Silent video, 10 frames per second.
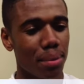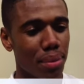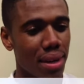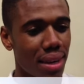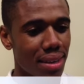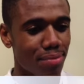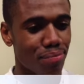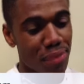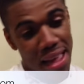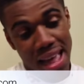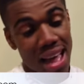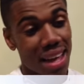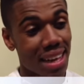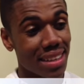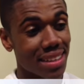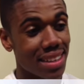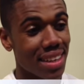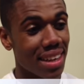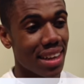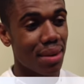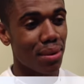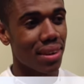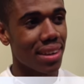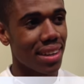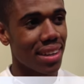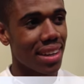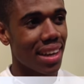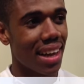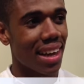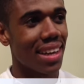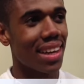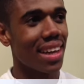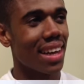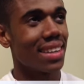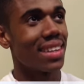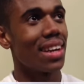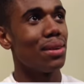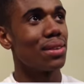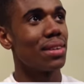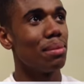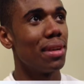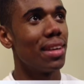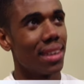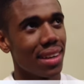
But I guess that one, I guess it got used to me